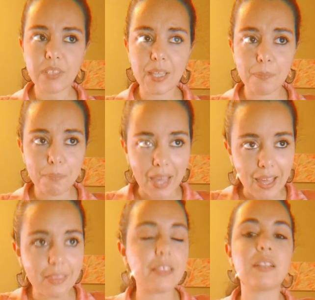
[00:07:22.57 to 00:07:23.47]

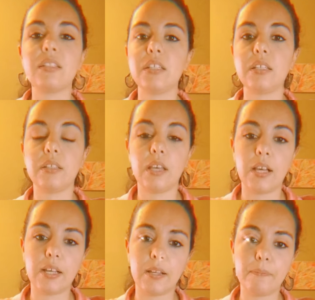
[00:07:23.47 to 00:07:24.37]
empathically,
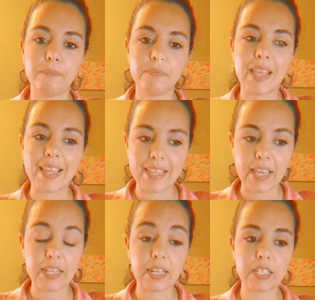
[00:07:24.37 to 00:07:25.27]

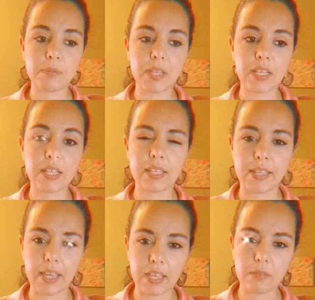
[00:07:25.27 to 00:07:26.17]
again. And I keep getting
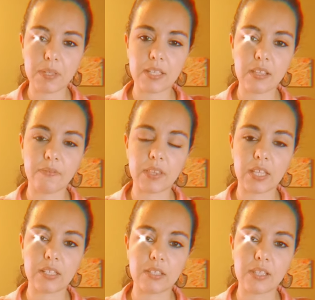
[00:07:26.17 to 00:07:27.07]
again because I feel
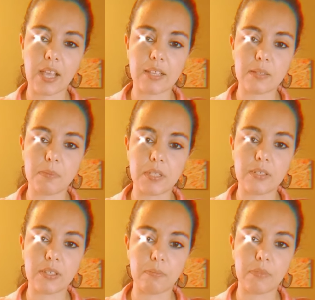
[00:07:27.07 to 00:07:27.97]
like this has been
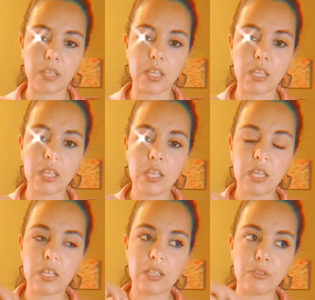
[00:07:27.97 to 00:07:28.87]
something
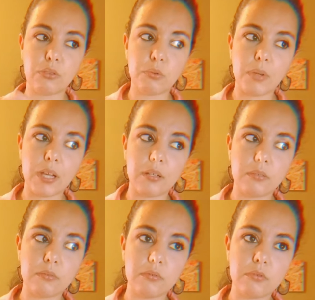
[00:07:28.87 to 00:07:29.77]
that
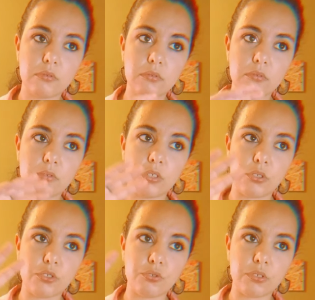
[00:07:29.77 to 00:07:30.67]
throughout
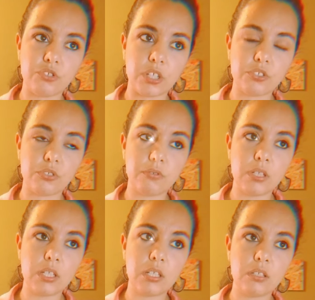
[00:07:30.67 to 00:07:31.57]
your
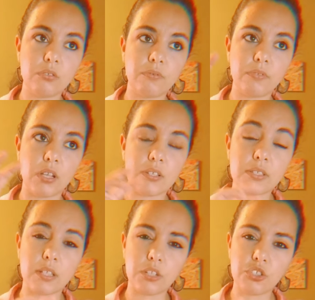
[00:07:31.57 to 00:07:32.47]
trajectory you've
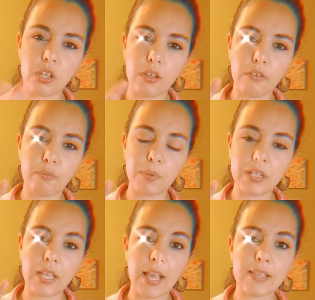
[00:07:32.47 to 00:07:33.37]
lost touch of,
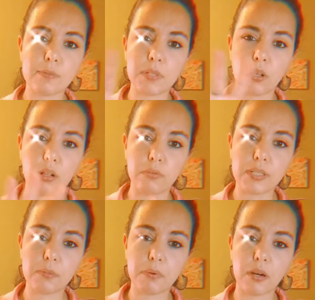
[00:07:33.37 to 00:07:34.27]
but it has been
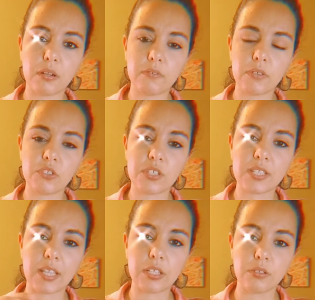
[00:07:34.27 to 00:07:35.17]
always a part of you. It's
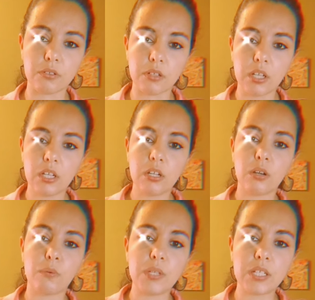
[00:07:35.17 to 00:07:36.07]
just like you're
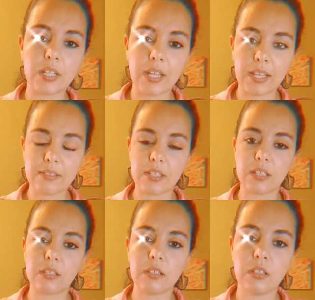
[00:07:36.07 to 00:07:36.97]

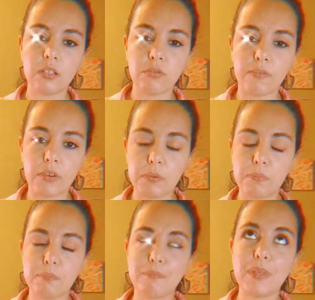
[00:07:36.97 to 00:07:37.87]
reconnecting to a
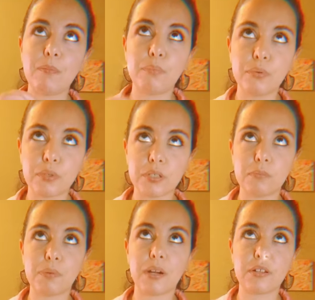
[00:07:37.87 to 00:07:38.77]
very
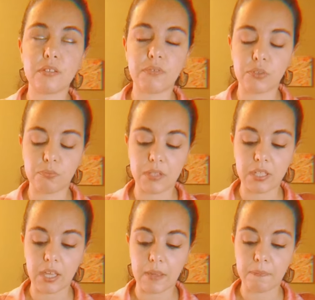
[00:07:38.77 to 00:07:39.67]
important part of your
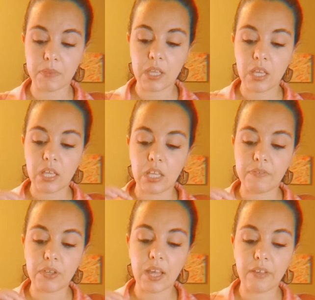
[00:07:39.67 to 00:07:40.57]
being.
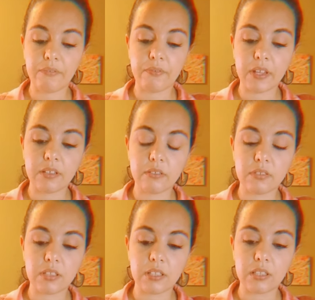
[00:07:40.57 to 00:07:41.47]
If you have
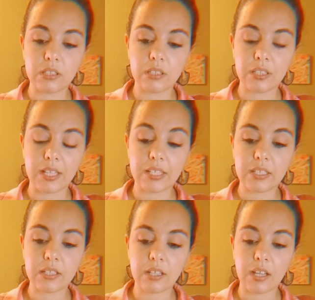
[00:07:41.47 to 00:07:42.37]
felt
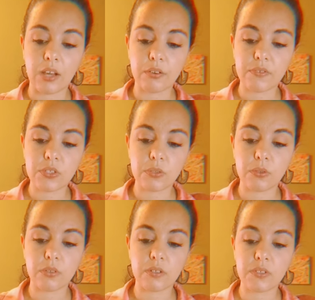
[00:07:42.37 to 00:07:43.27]
like out of
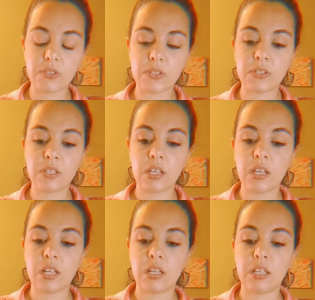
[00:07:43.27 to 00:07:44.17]
sorts,
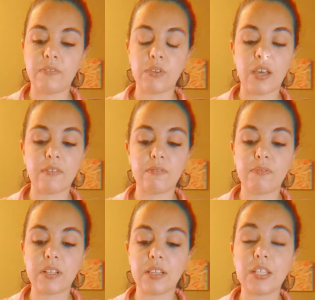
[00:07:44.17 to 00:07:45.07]
if you haven't
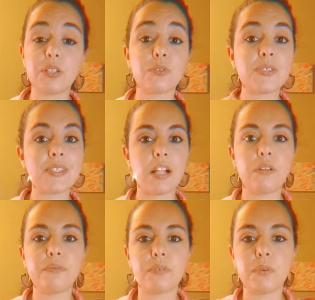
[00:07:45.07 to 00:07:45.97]
felt like
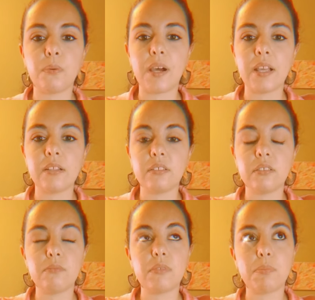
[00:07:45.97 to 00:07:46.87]
yourself for a while,
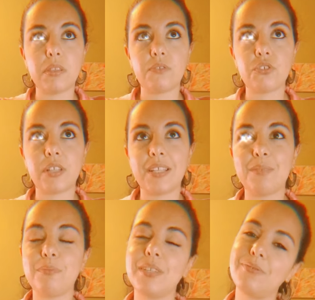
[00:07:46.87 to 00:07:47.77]
the month of July
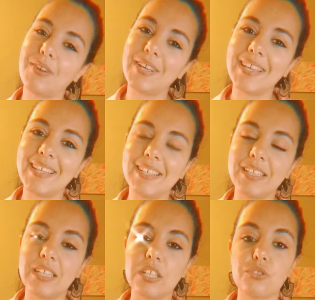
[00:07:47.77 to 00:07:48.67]
can be very
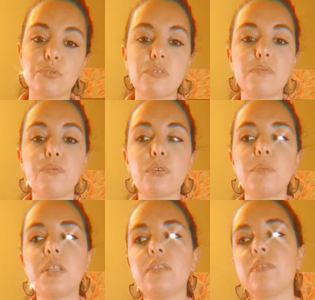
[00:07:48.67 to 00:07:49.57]
healing and
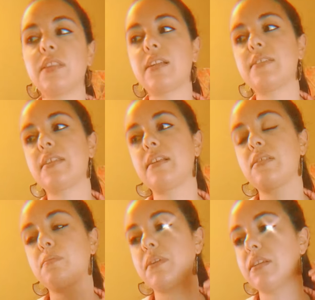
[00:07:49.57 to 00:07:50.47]
transformative in that
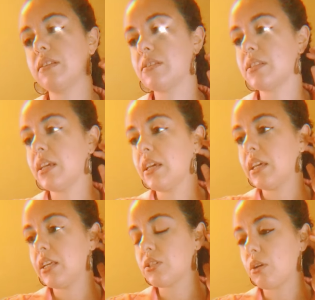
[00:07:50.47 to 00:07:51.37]
sense, because
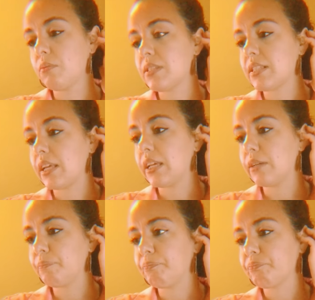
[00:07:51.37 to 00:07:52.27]
it's almost
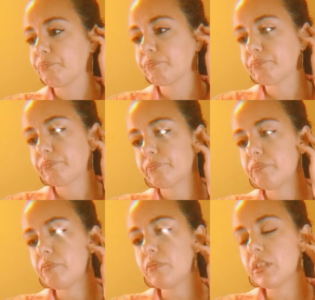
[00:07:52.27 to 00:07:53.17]
like,
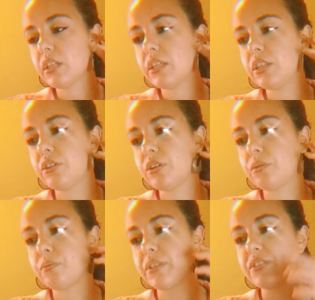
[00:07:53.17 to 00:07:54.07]
you
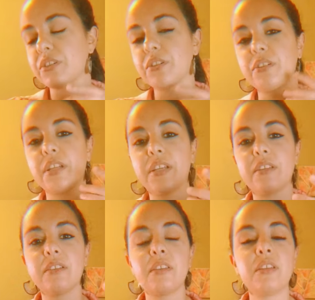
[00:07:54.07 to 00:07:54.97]
know,
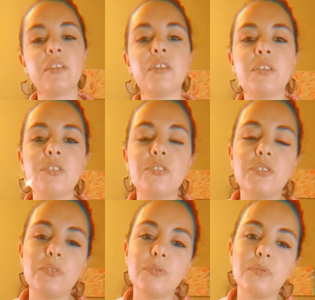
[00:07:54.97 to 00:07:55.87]
returning
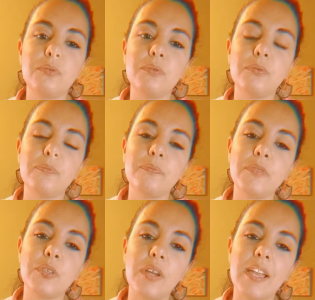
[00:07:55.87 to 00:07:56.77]
to
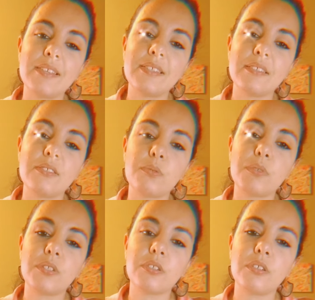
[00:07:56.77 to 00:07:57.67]
your essence,
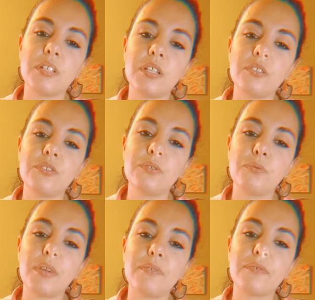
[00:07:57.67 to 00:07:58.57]
returning to
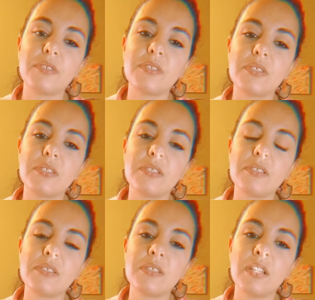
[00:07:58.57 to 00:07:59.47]

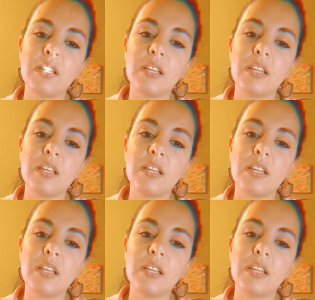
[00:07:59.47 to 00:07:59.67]
references